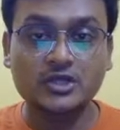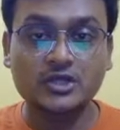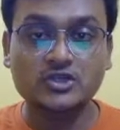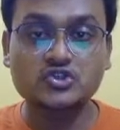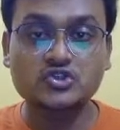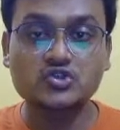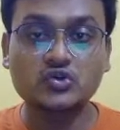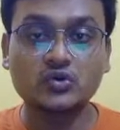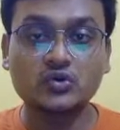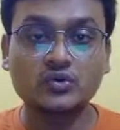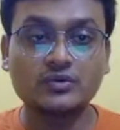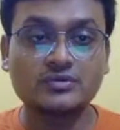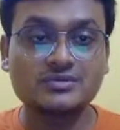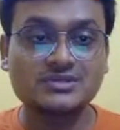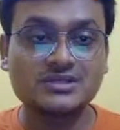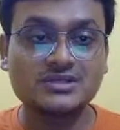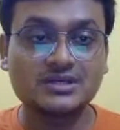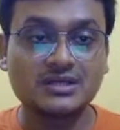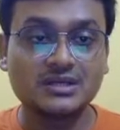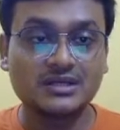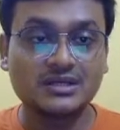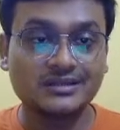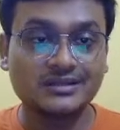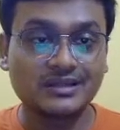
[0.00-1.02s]

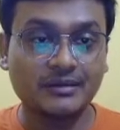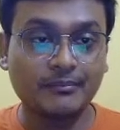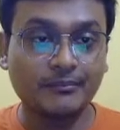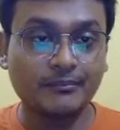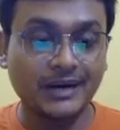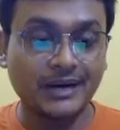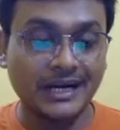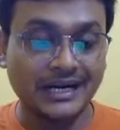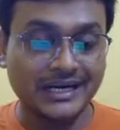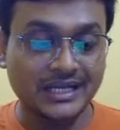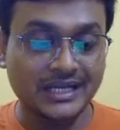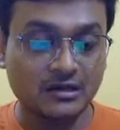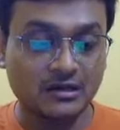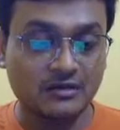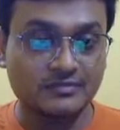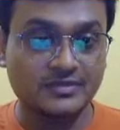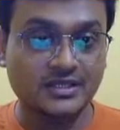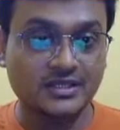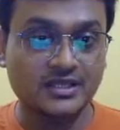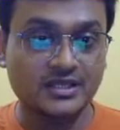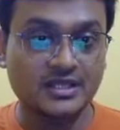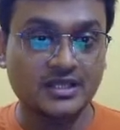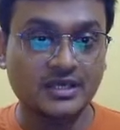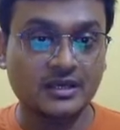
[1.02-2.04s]
shows the murder of
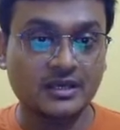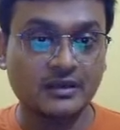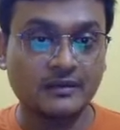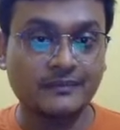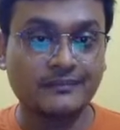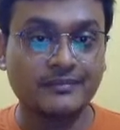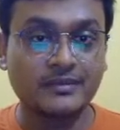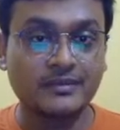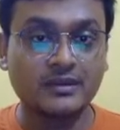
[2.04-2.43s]
the king.